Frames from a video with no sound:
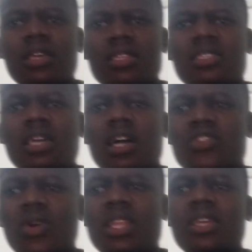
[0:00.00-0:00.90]
It is
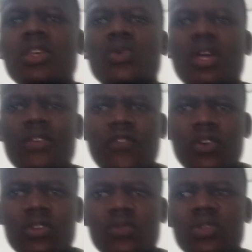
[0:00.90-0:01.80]
actually your
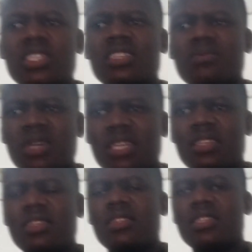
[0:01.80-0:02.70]
effort which has
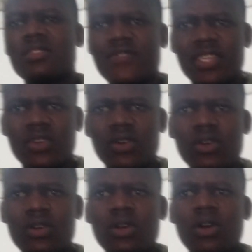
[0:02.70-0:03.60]
made this
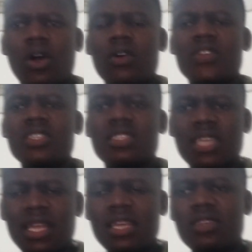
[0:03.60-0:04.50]
video or this
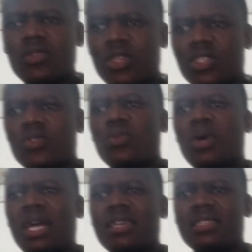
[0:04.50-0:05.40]
channel to reach
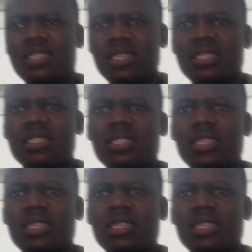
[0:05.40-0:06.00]
where is it